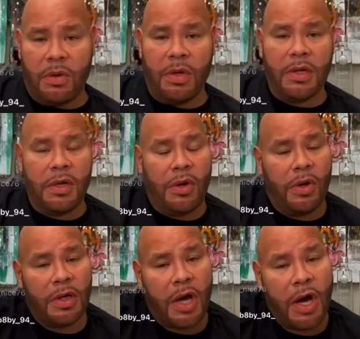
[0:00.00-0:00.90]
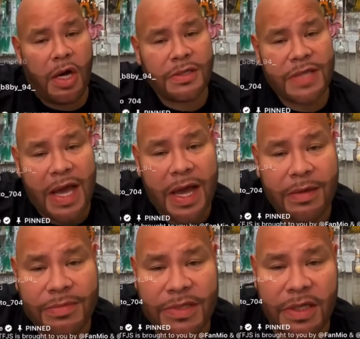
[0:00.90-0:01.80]
All the hard
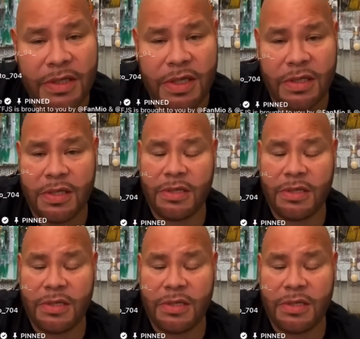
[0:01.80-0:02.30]
times, the